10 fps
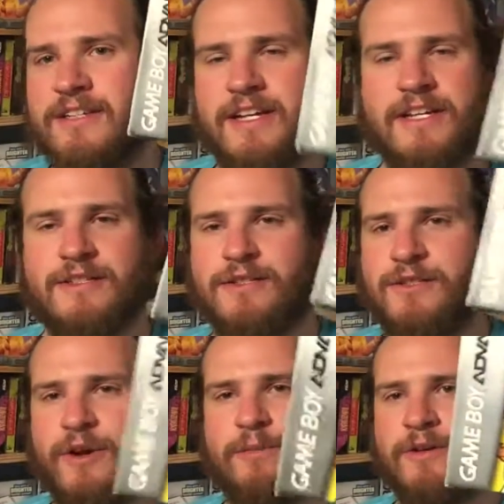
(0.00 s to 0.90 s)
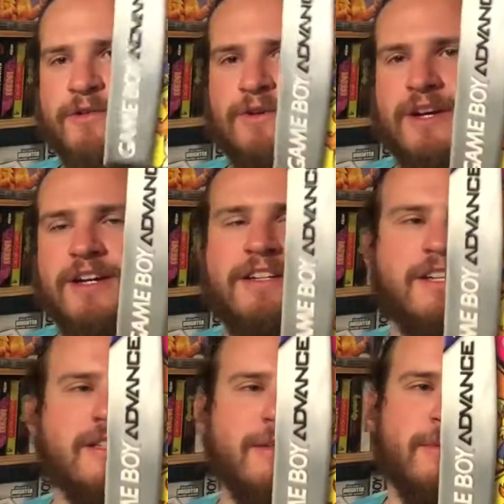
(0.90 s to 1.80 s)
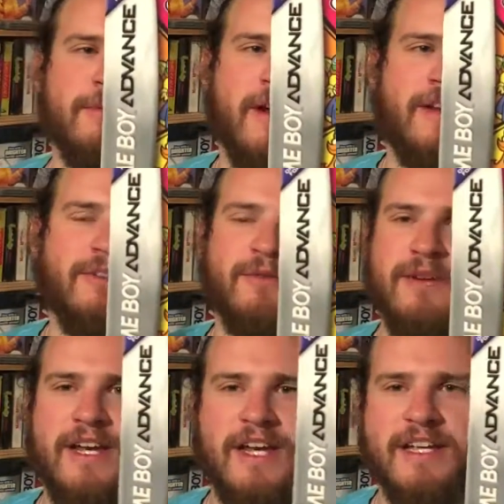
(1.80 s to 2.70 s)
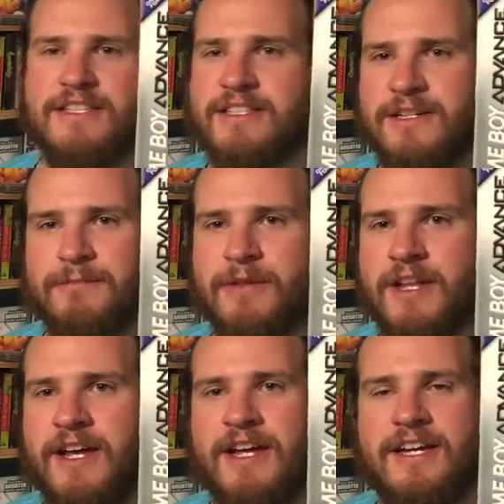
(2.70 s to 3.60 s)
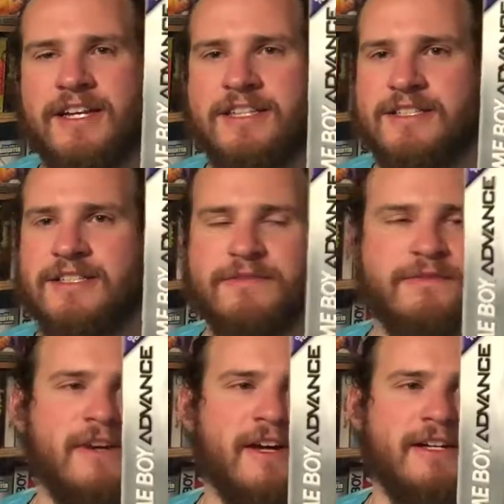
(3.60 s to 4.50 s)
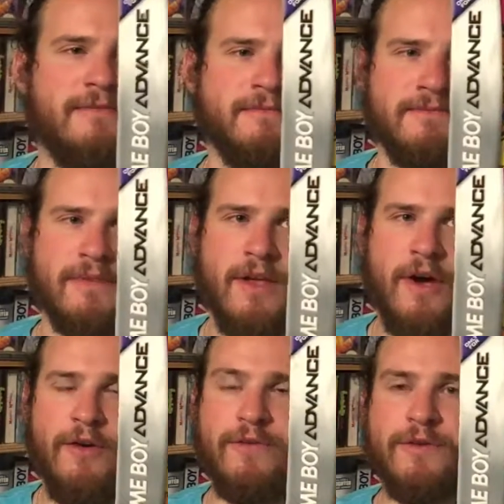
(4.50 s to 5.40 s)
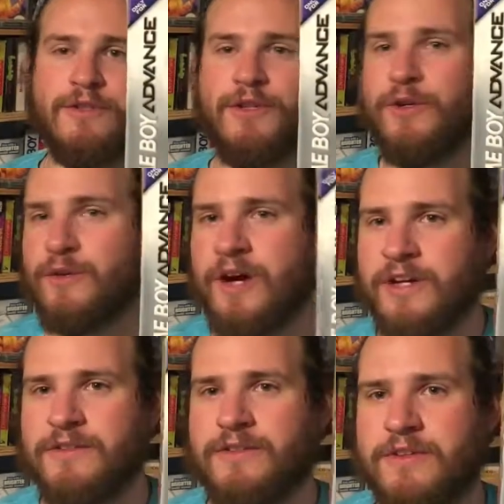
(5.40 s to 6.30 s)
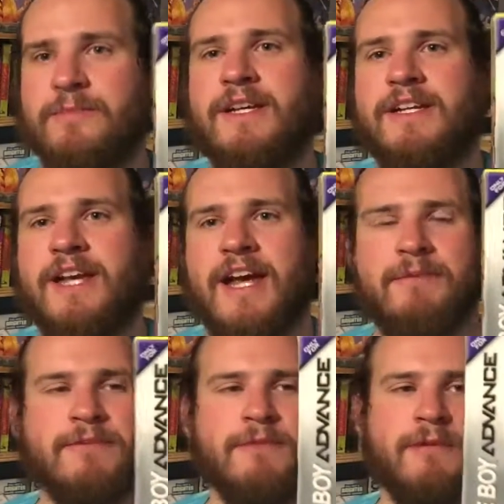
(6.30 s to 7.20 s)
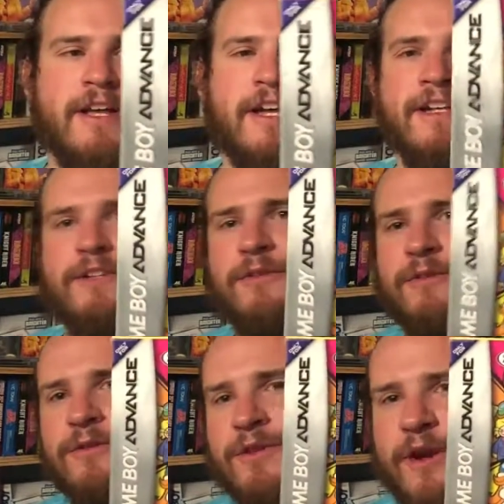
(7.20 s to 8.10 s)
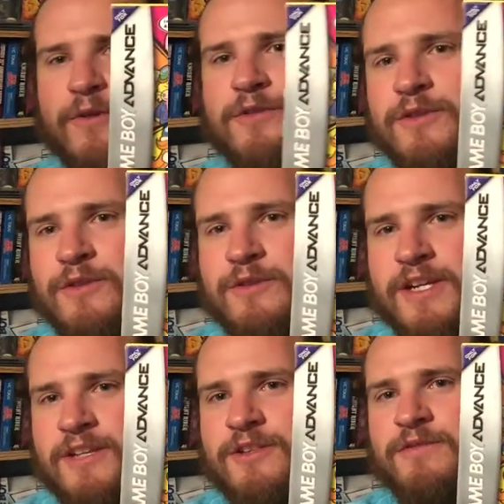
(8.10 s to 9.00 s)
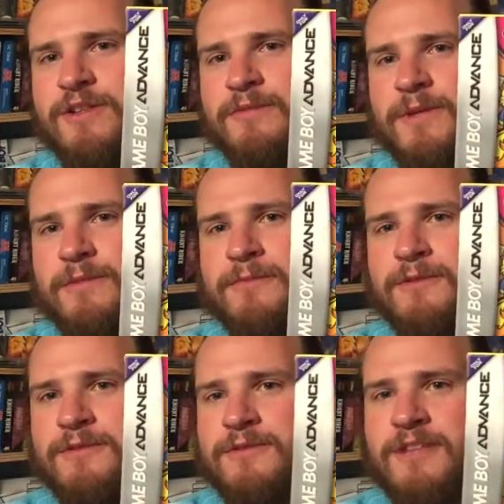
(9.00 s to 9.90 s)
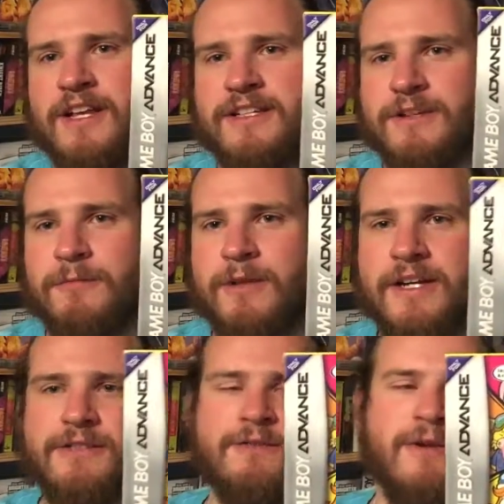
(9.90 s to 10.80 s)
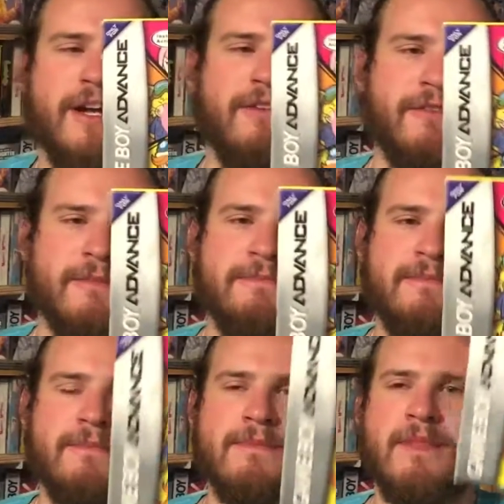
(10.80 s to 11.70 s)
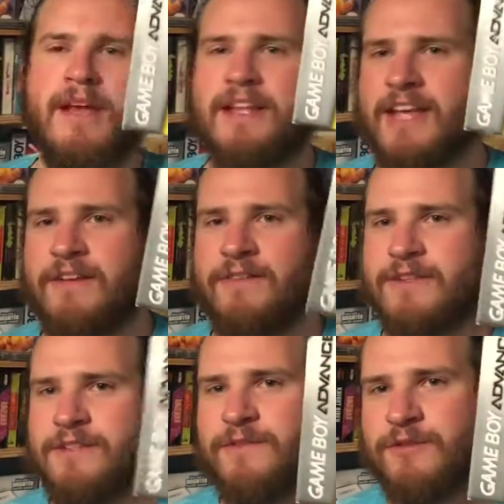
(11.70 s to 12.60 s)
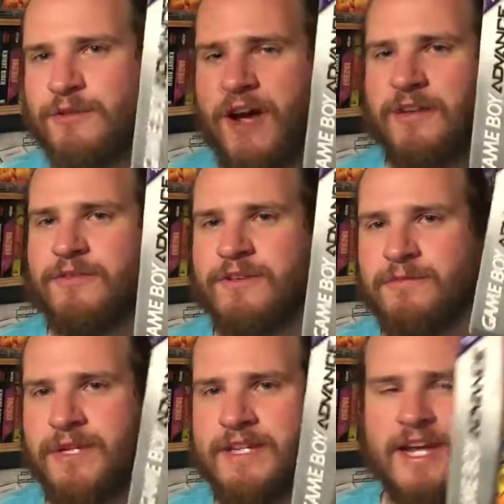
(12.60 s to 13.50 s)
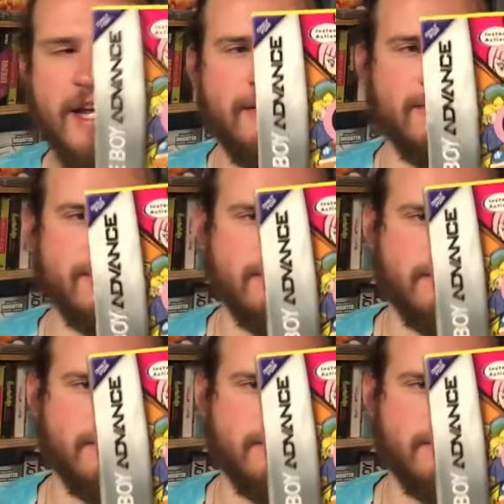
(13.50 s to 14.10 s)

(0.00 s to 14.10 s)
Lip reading: It's so much fun. It's going to provide you instant play, instant fun, over 200 mini games to play. You go to each of these people's like little place or whatever, and they have a different genre of mini games.